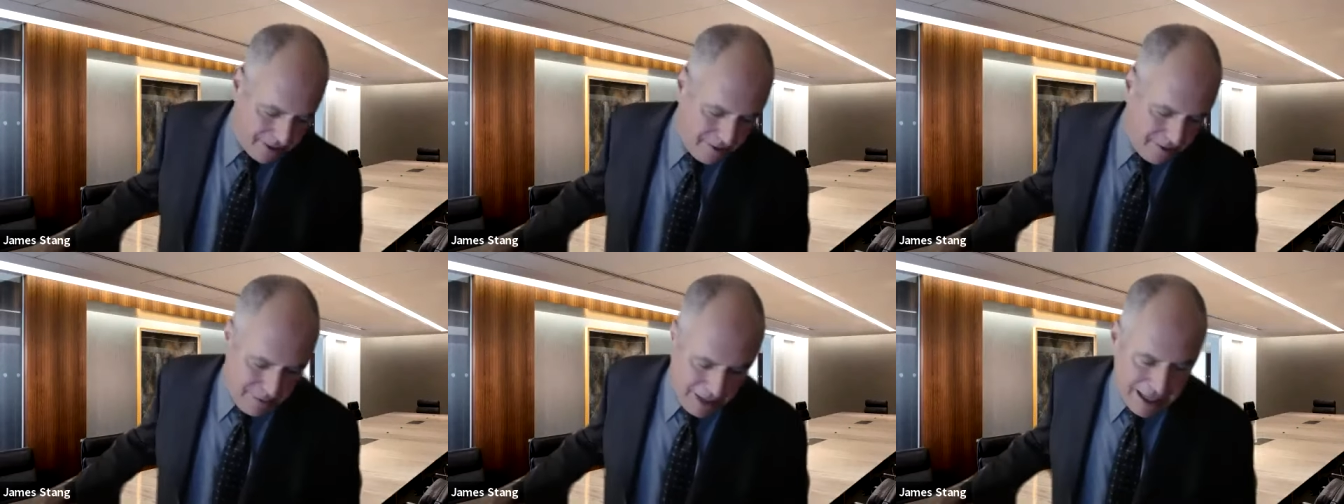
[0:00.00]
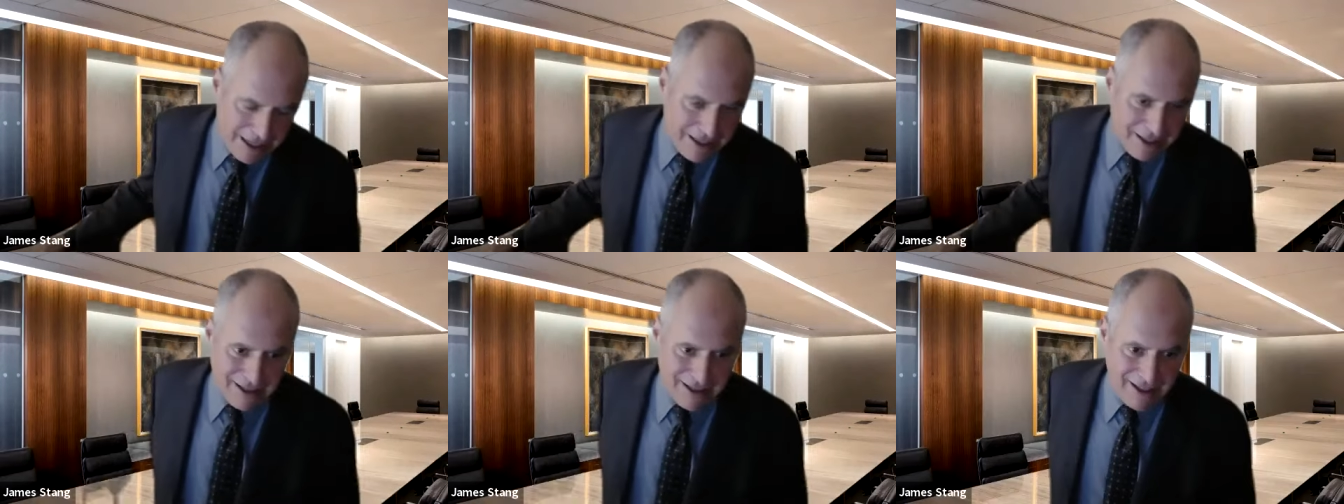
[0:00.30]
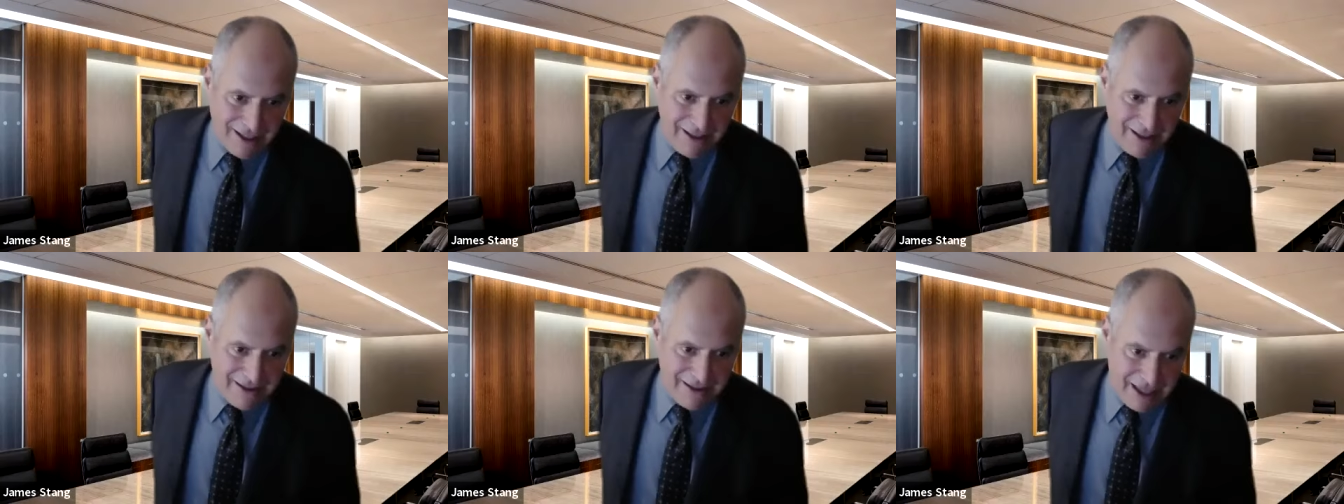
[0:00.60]
You
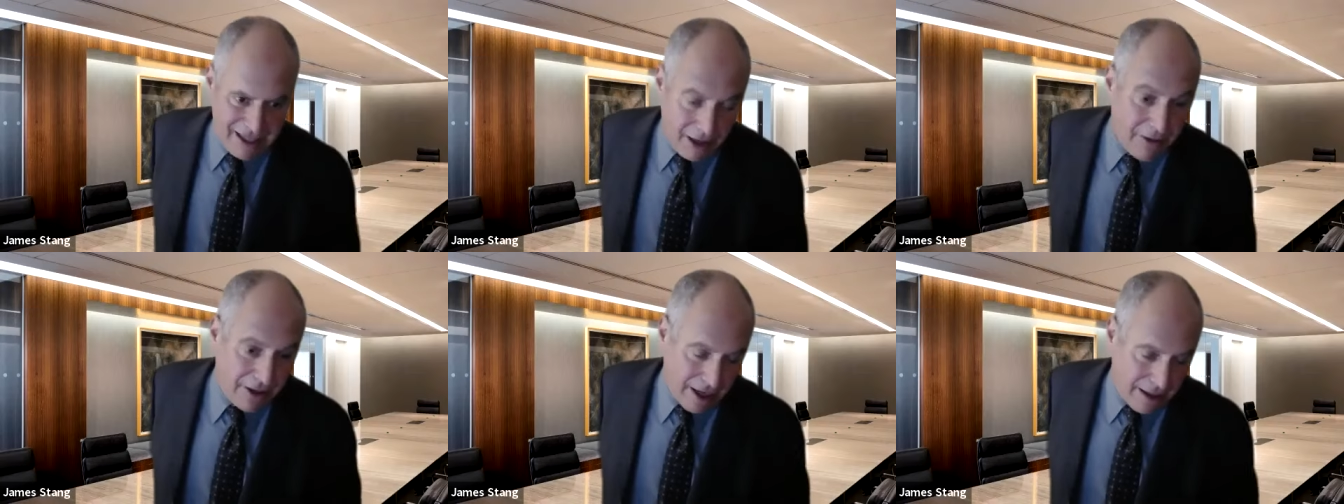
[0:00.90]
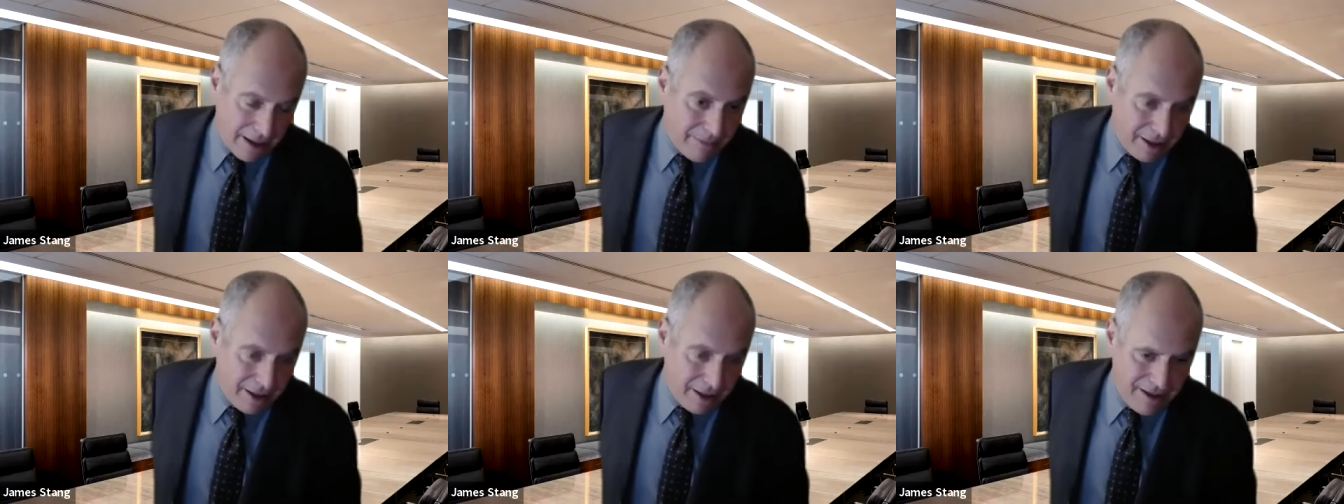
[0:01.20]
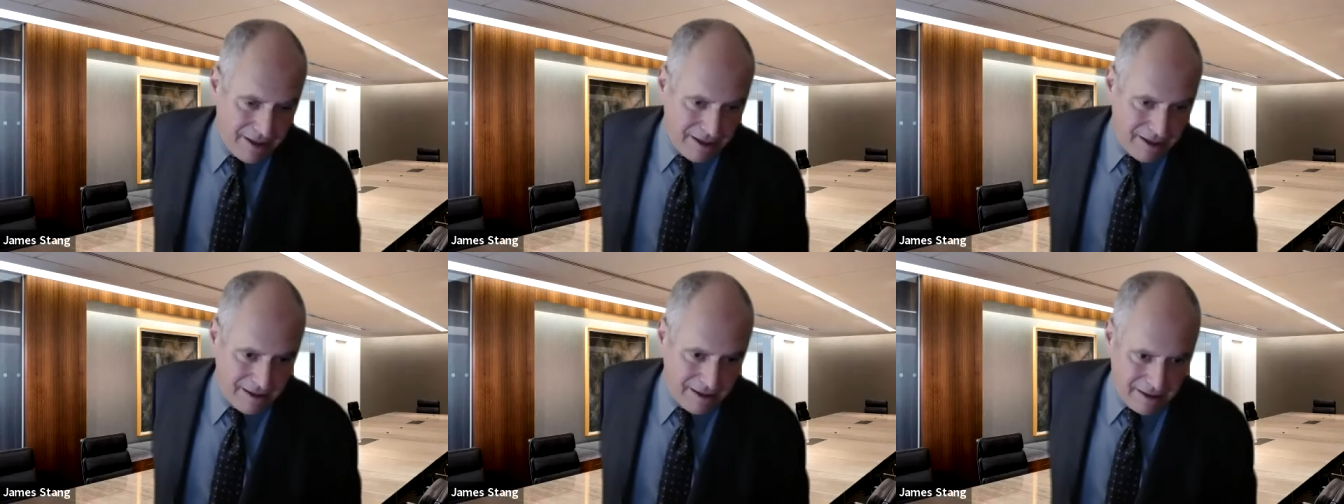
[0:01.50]
basically tell them,
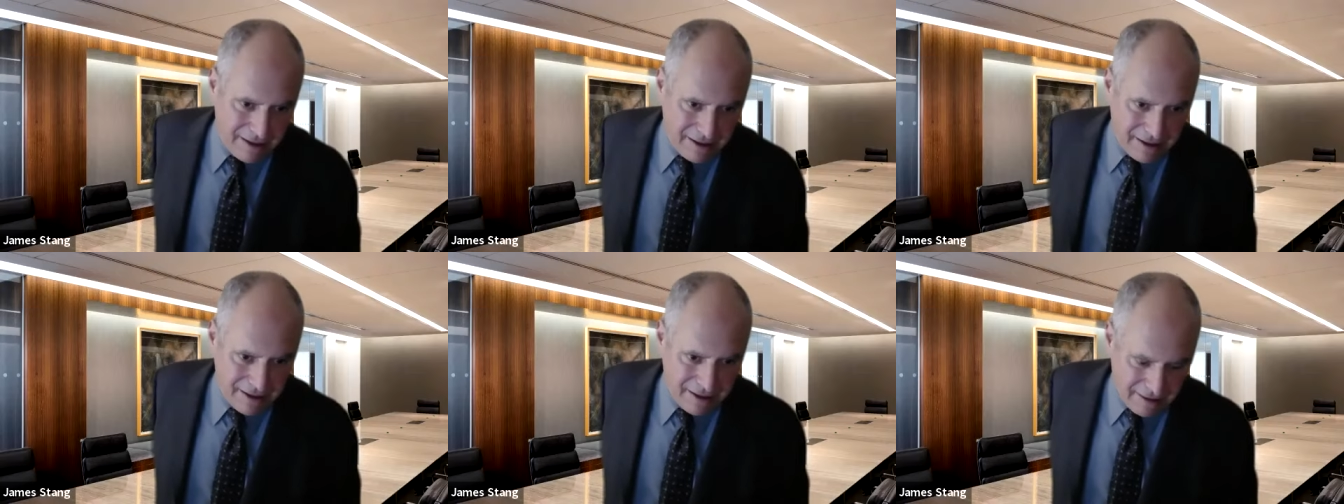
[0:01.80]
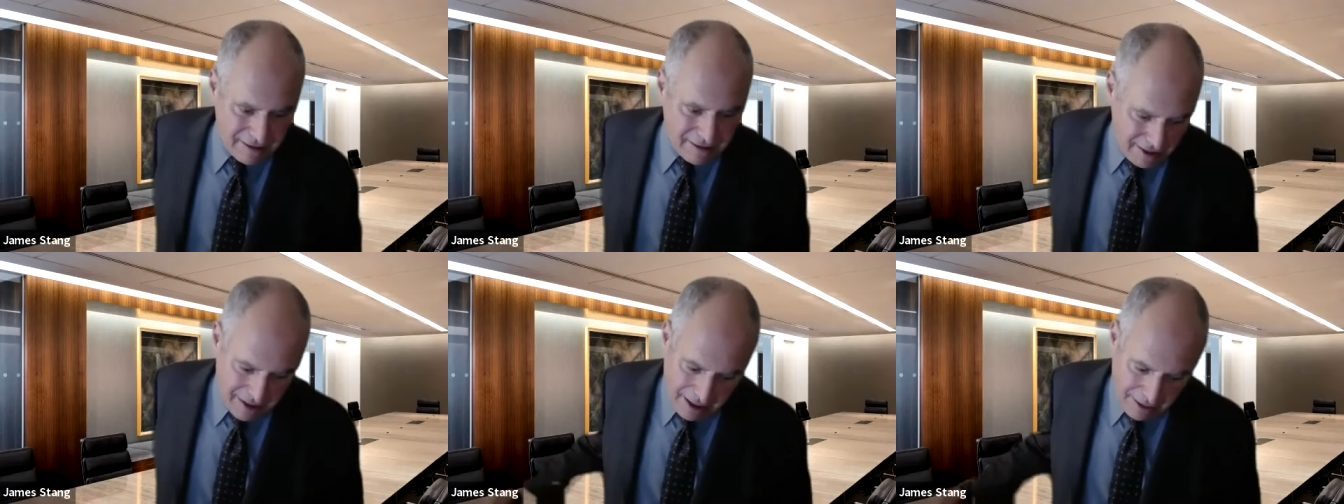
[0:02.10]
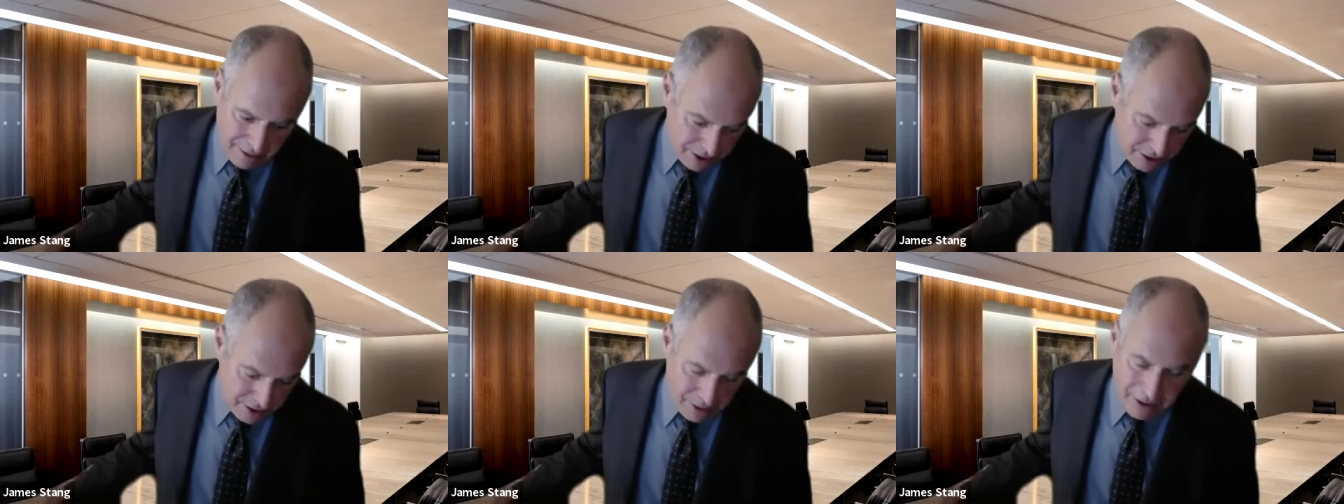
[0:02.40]

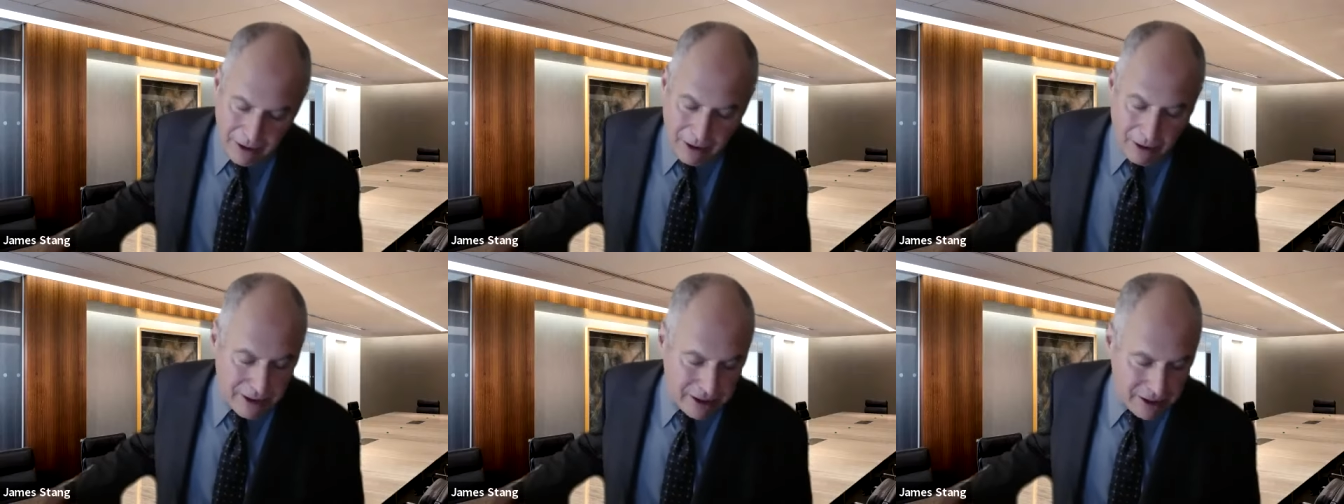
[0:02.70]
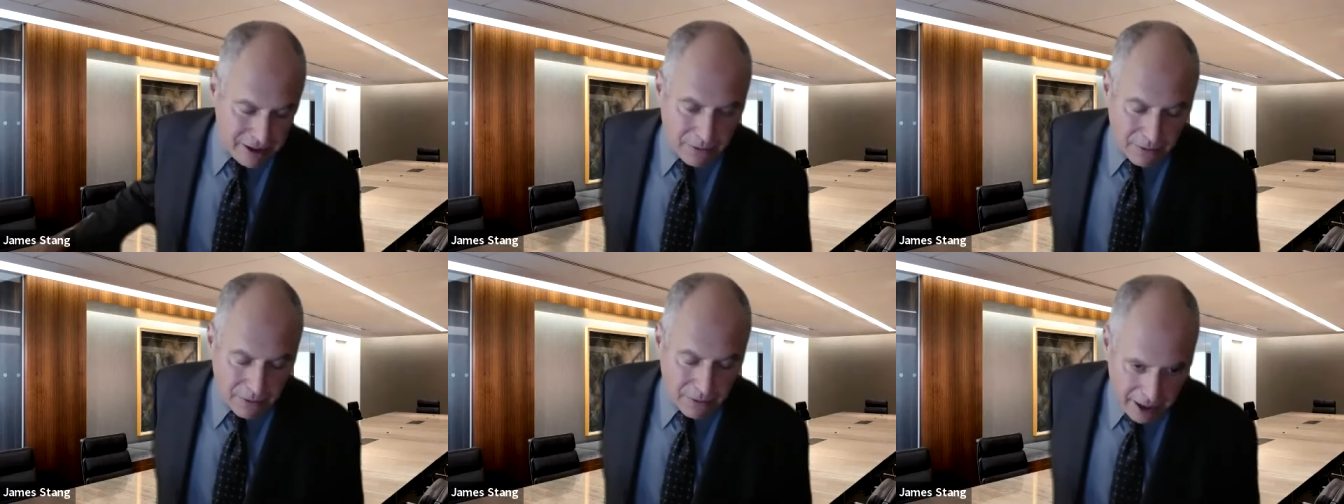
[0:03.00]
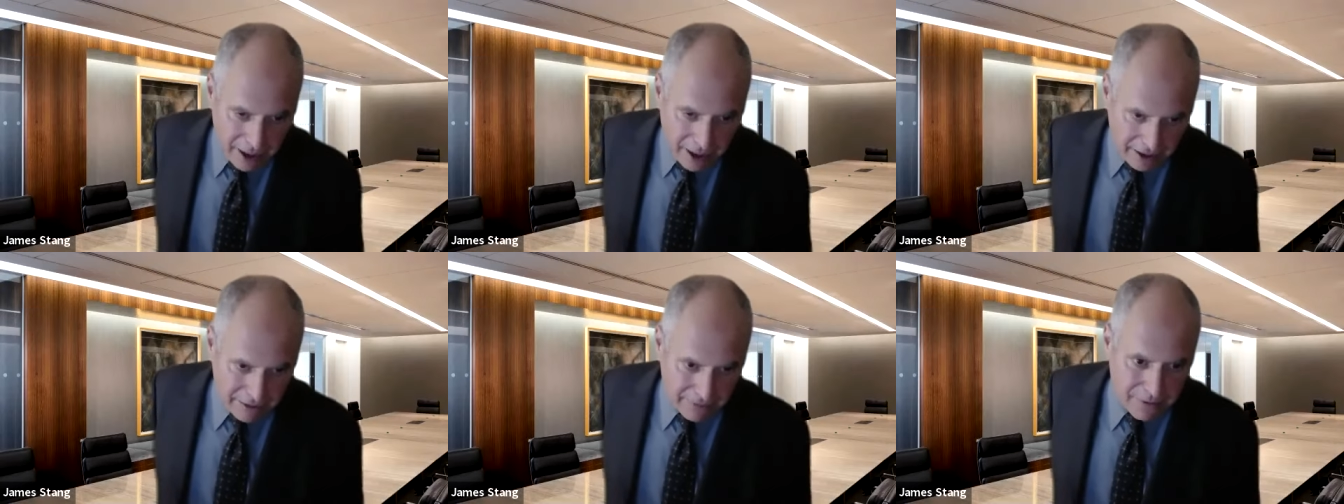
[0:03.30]
and I would do it always in
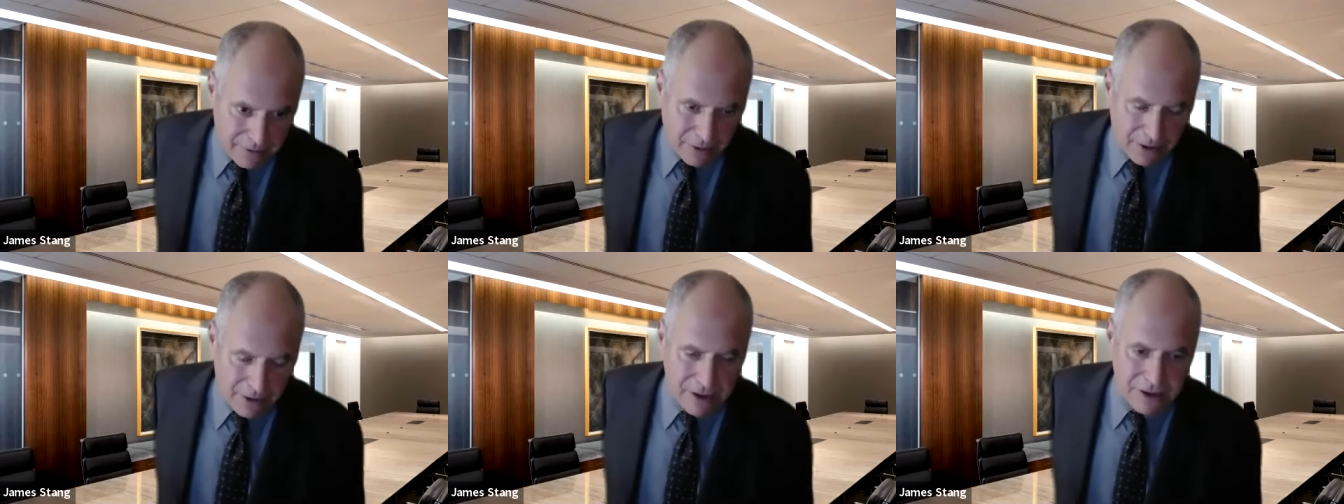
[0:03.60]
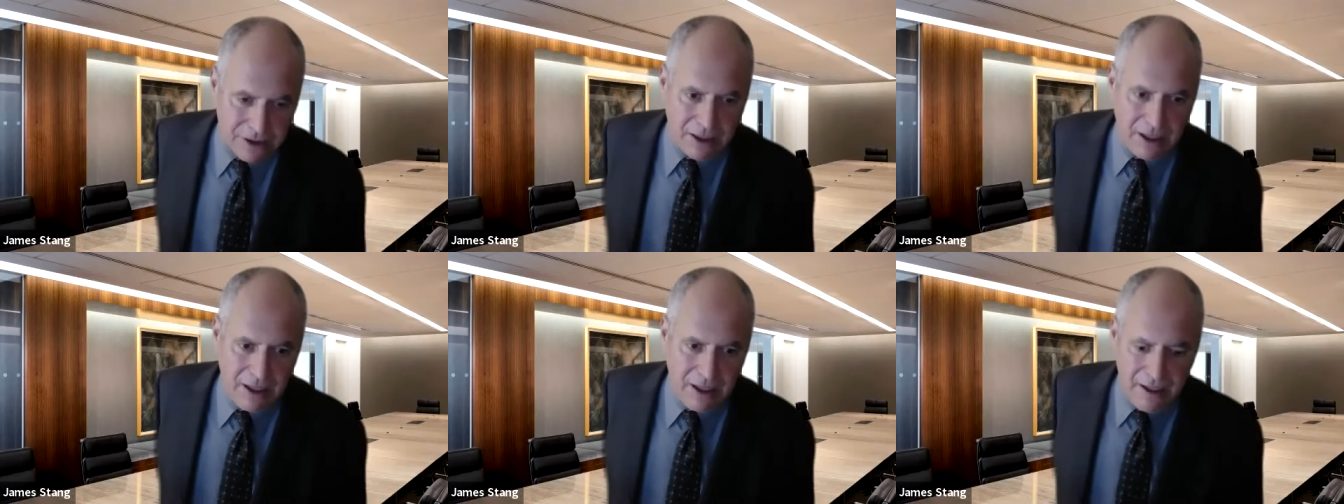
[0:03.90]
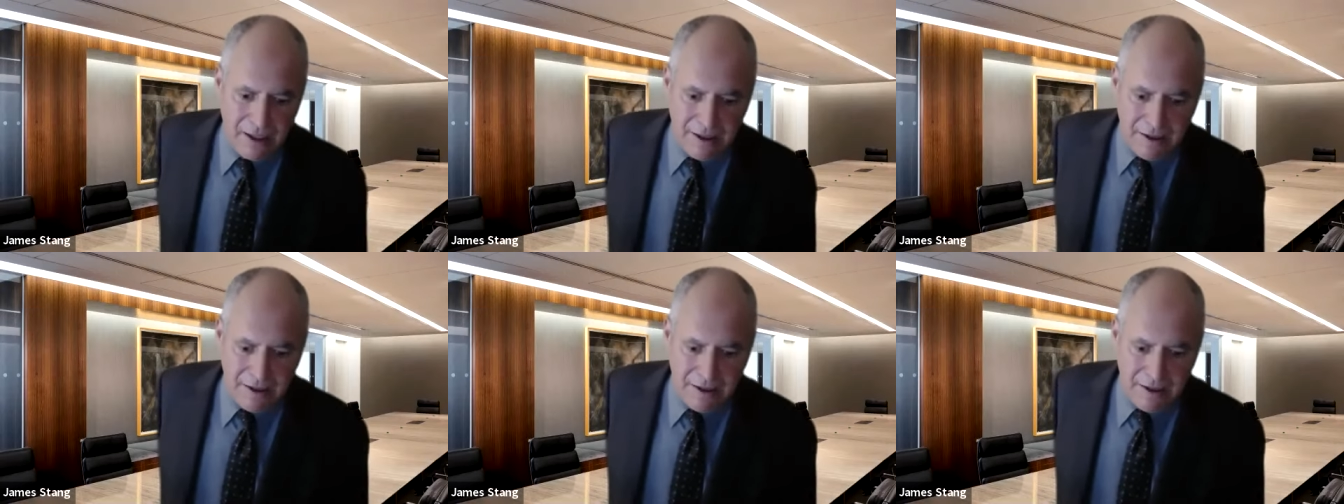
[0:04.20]
writing, of course,